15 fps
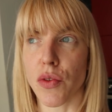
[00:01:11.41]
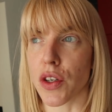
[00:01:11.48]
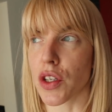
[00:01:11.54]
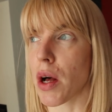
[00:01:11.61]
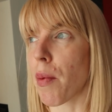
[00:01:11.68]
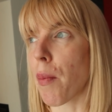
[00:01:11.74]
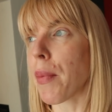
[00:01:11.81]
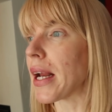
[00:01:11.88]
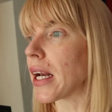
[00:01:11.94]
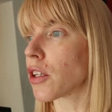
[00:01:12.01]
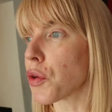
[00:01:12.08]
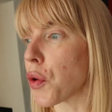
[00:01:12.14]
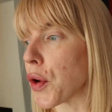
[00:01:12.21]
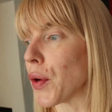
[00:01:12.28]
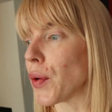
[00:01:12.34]
For example,
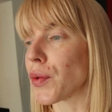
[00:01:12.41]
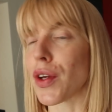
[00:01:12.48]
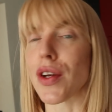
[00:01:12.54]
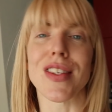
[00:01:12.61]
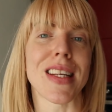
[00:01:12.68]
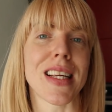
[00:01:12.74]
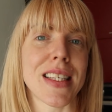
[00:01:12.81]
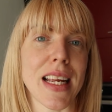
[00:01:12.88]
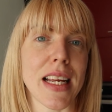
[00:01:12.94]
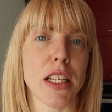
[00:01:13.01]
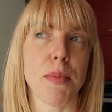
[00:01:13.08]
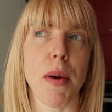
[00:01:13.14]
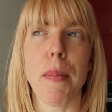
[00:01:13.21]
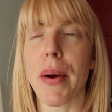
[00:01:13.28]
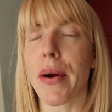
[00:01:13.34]
peanut oil doesn't
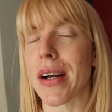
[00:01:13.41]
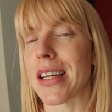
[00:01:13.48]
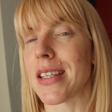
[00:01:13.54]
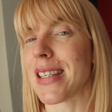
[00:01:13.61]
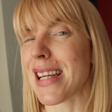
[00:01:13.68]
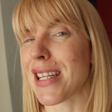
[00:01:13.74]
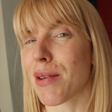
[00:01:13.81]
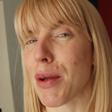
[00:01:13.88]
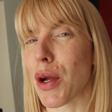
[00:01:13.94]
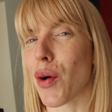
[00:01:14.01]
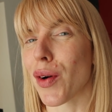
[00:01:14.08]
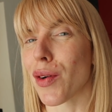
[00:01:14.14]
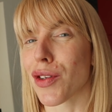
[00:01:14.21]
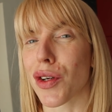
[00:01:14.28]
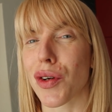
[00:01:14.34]
exist, but apparently sesame
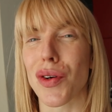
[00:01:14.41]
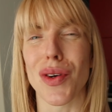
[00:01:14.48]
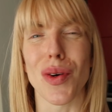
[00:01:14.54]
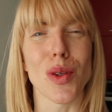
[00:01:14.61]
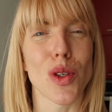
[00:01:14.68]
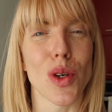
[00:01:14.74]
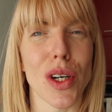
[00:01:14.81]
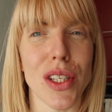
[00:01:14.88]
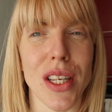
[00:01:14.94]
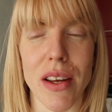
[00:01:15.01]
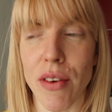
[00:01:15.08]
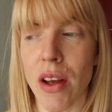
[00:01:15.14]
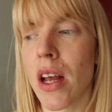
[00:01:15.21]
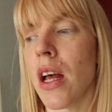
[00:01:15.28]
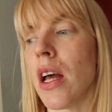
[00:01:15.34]
oil is a good
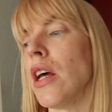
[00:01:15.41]
alternative.